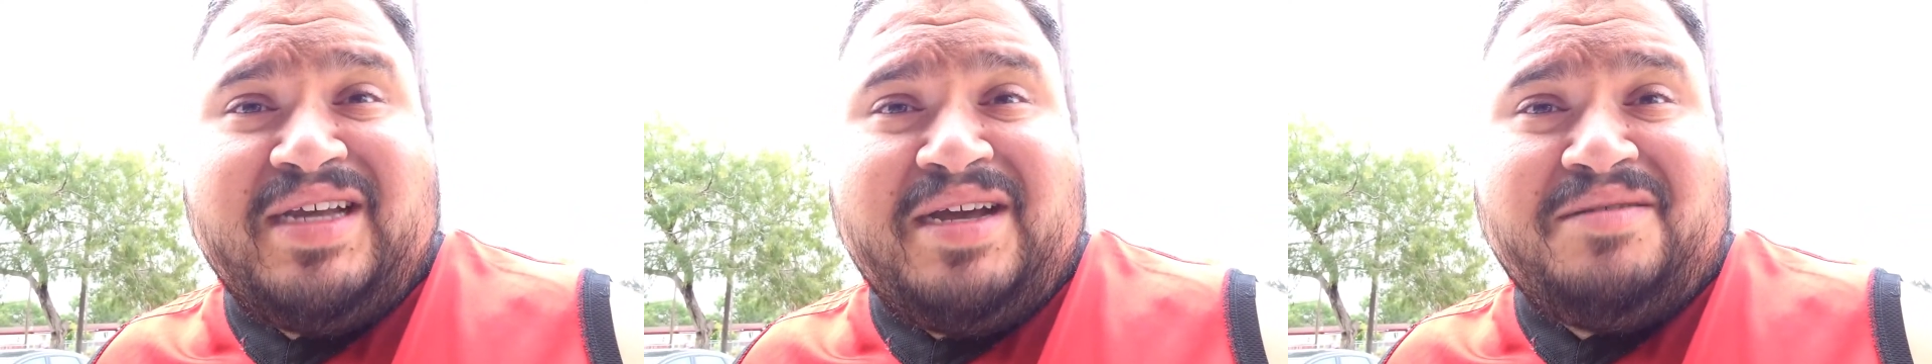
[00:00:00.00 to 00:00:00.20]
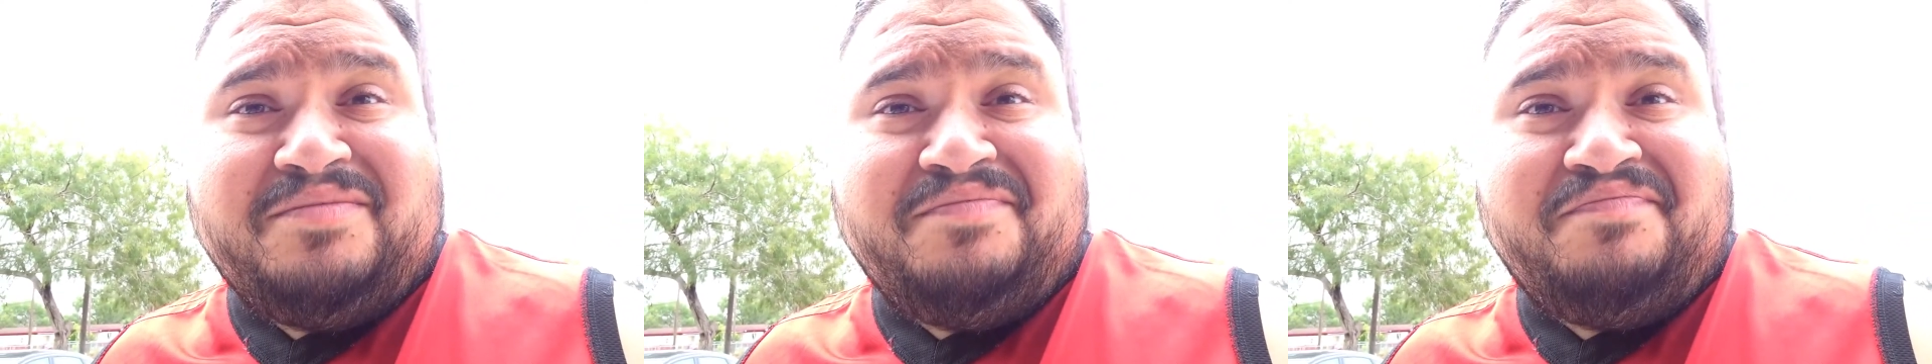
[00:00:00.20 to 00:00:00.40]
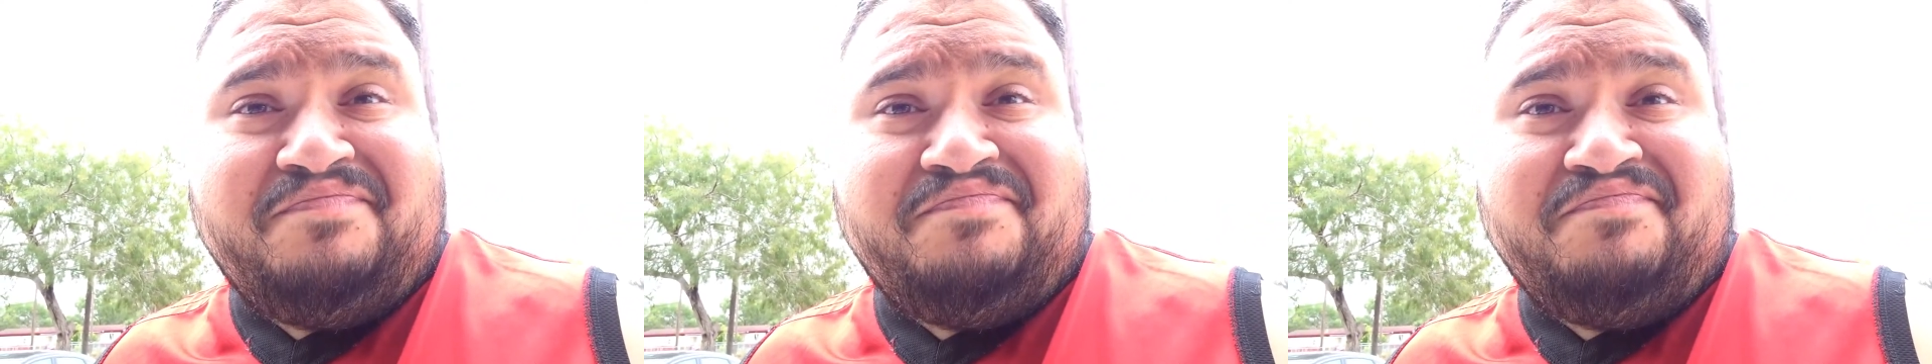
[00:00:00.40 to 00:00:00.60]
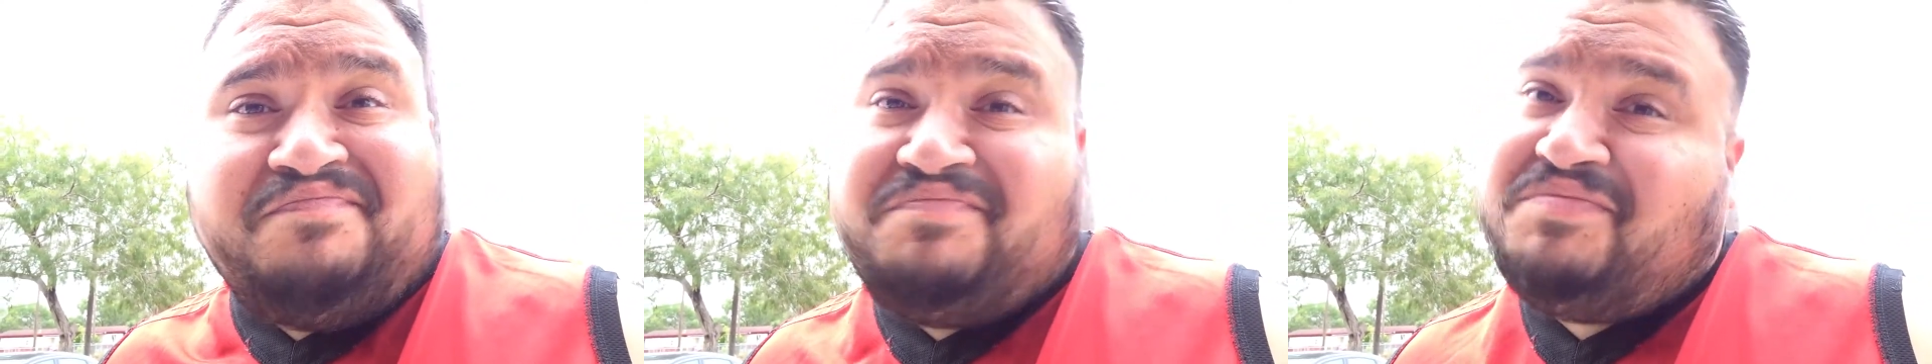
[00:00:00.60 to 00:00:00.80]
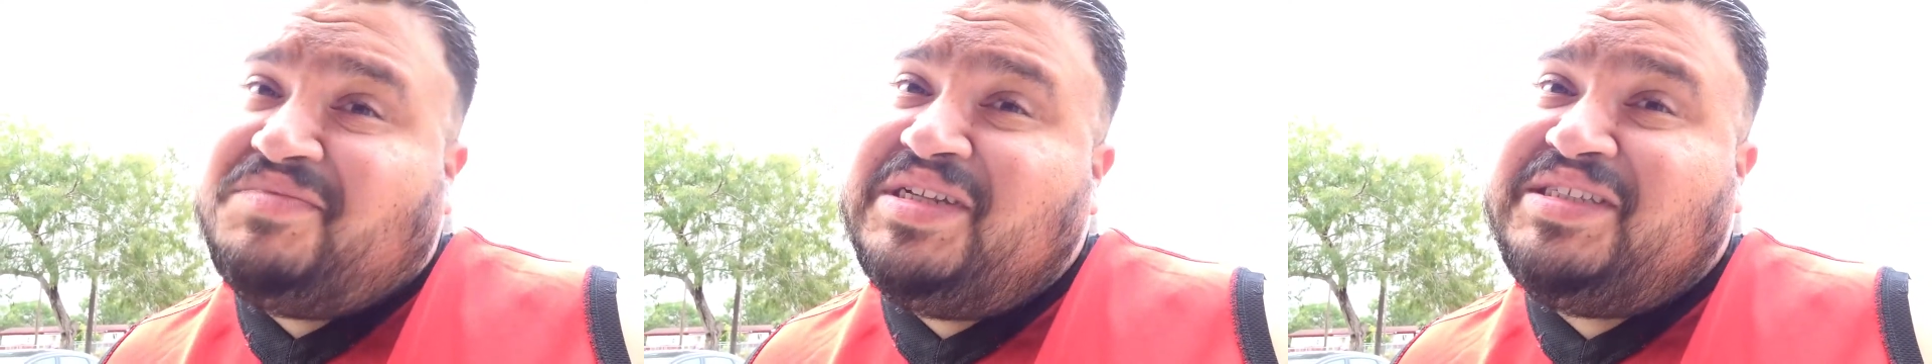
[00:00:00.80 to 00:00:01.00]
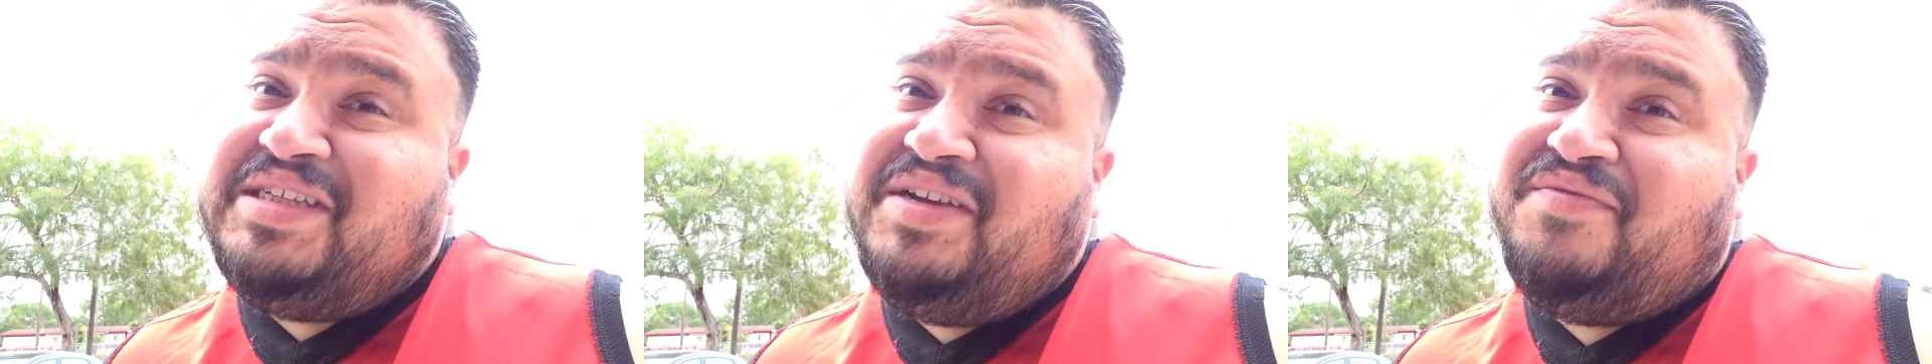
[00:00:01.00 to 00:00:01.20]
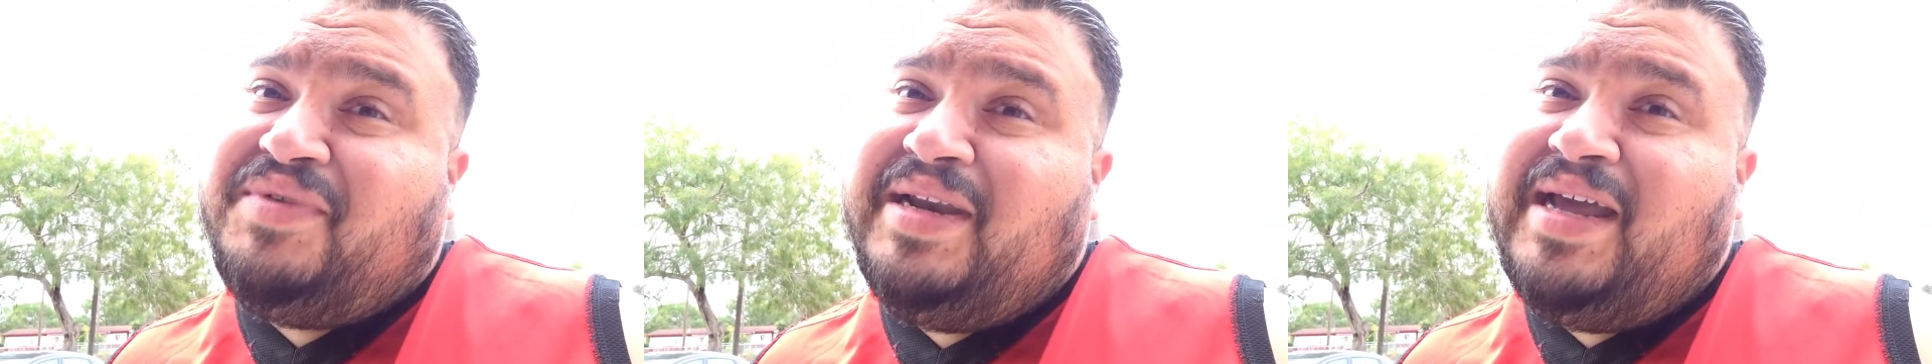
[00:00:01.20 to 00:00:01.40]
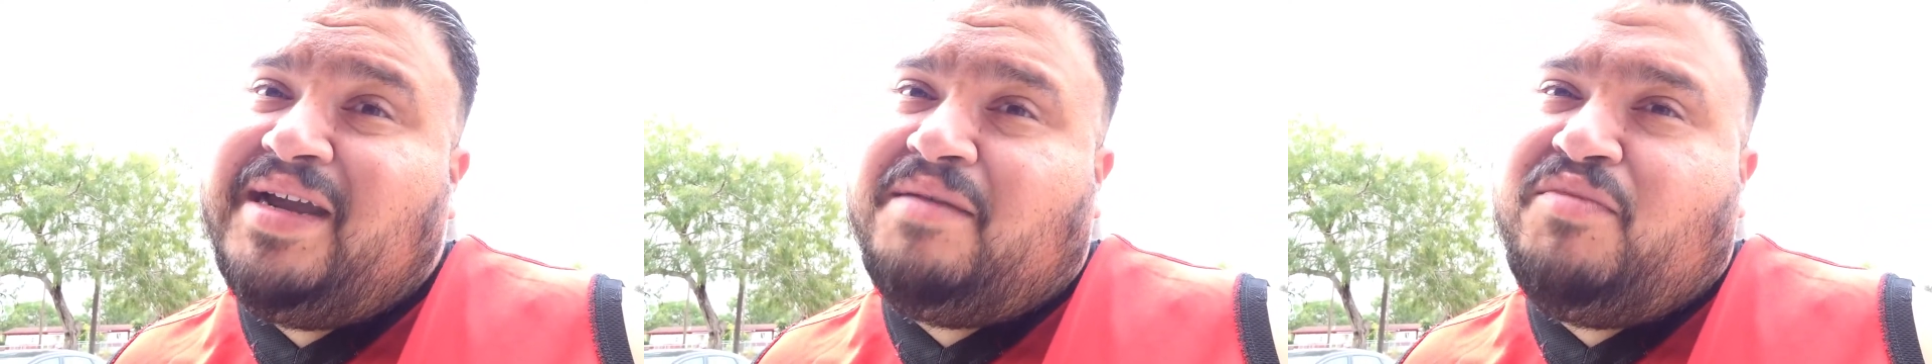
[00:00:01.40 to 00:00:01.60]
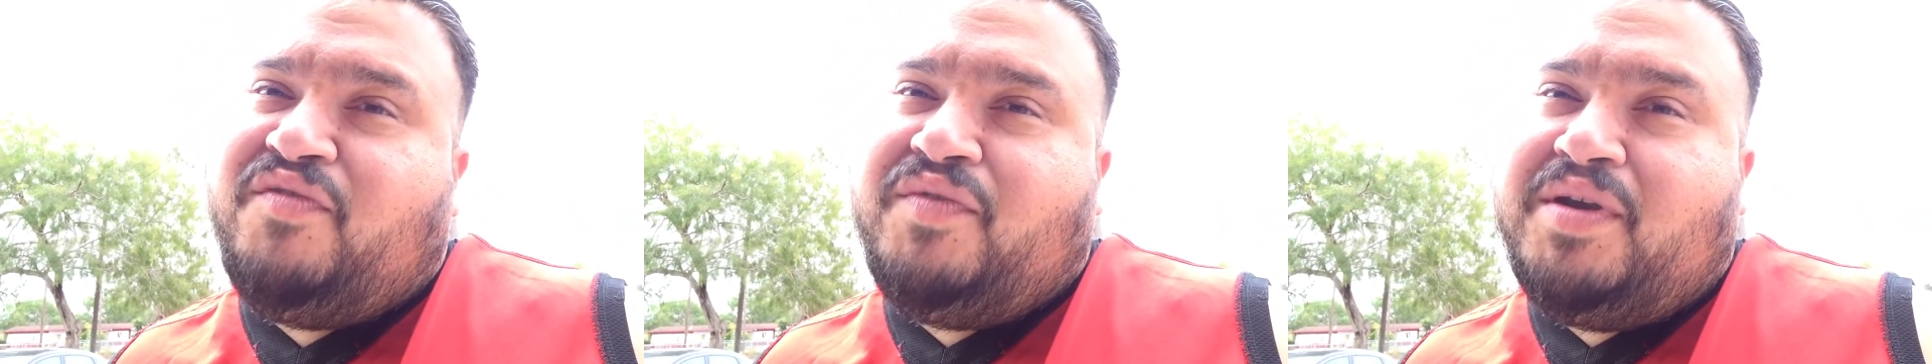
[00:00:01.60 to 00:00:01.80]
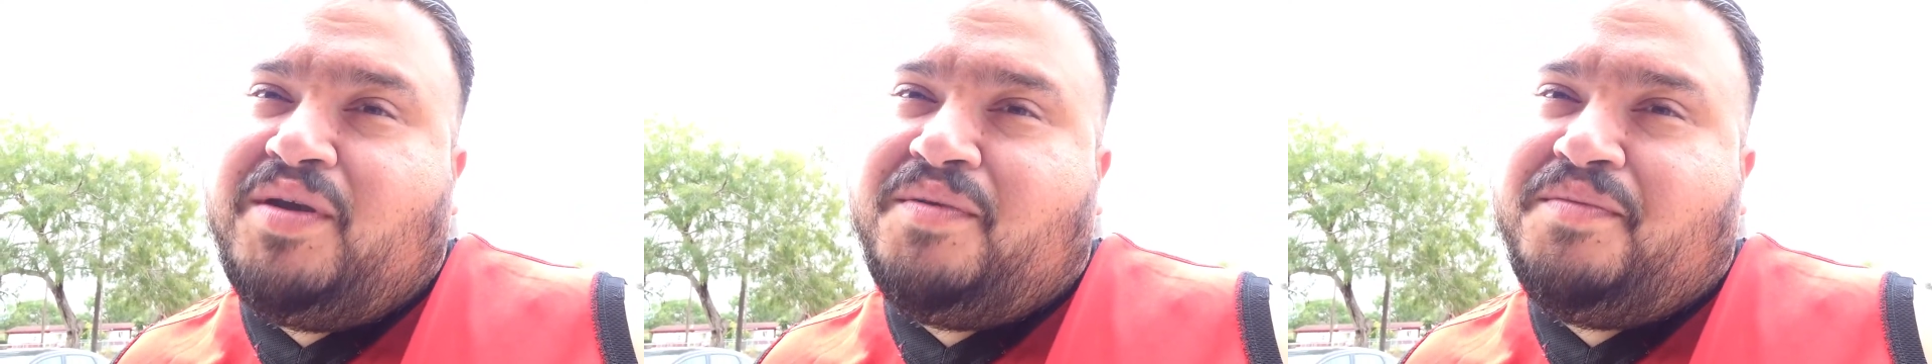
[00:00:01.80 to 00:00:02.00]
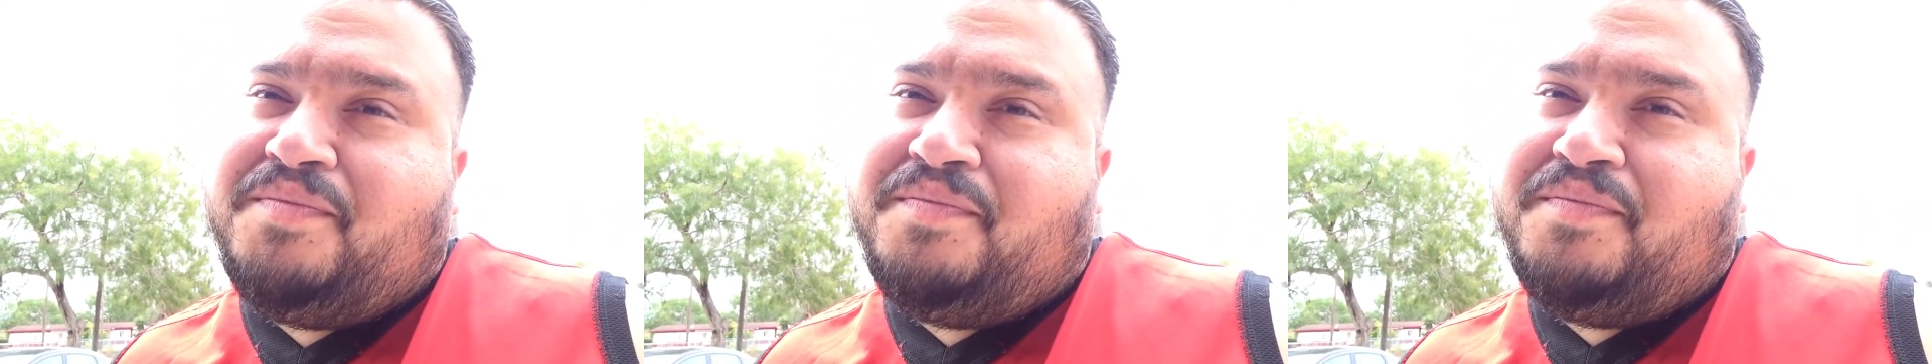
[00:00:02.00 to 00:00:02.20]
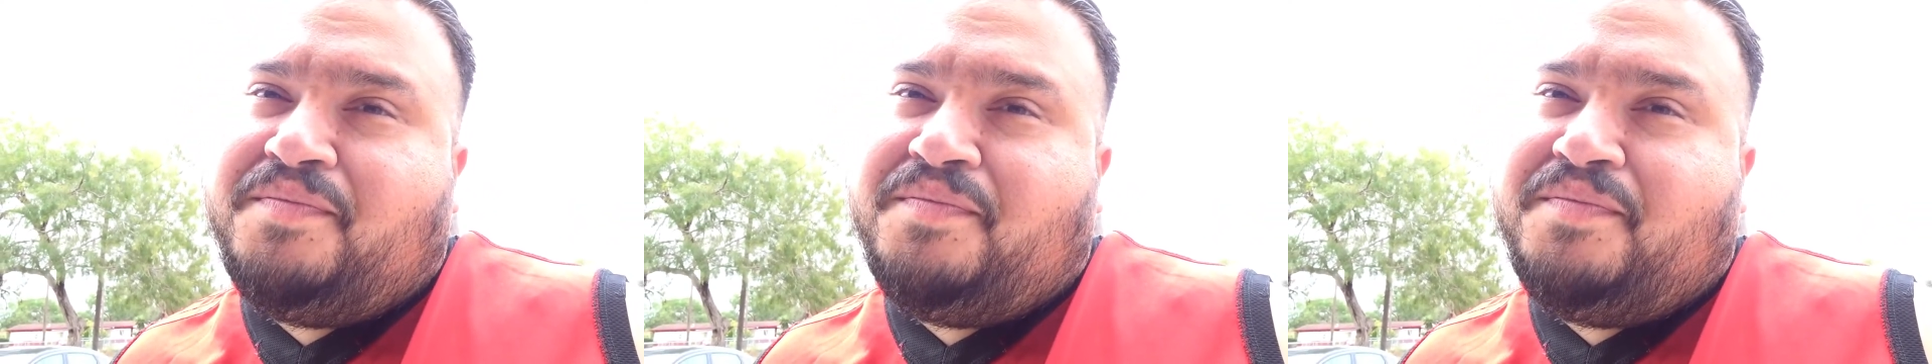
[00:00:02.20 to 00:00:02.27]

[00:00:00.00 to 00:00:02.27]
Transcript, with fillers: out. Let's see if we like them or we don't.